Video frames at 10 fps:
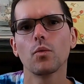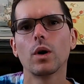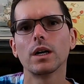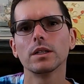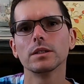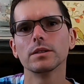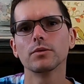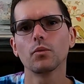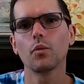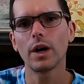
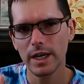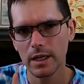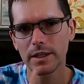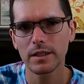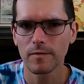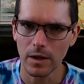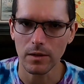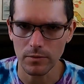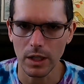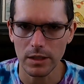was one area
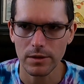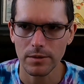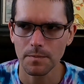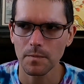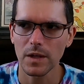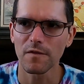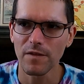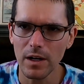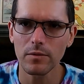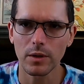felt rushed. It
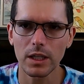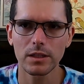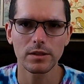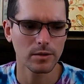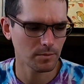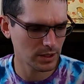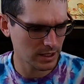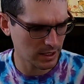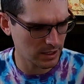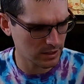felt rushed
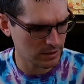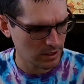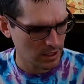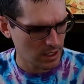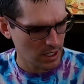because